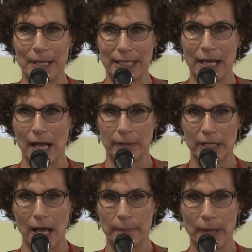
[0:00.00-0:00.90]
many
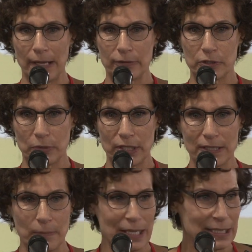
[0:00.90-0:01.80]
compounds
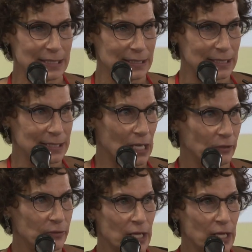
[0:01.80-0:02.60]
within the medicine itself.